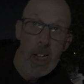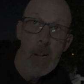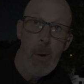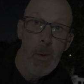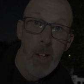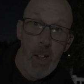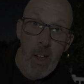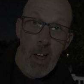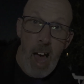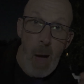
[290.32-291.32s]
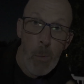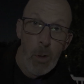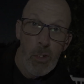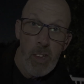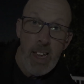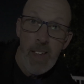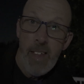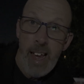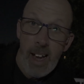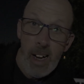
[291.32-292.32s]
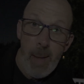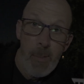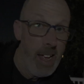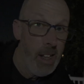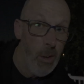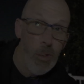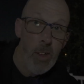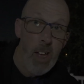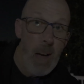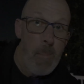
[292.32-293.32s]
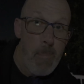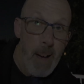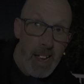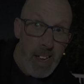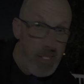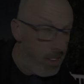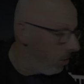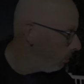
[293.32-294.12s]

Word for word: in on the moon and we'll see the eclipse. It looks amazing.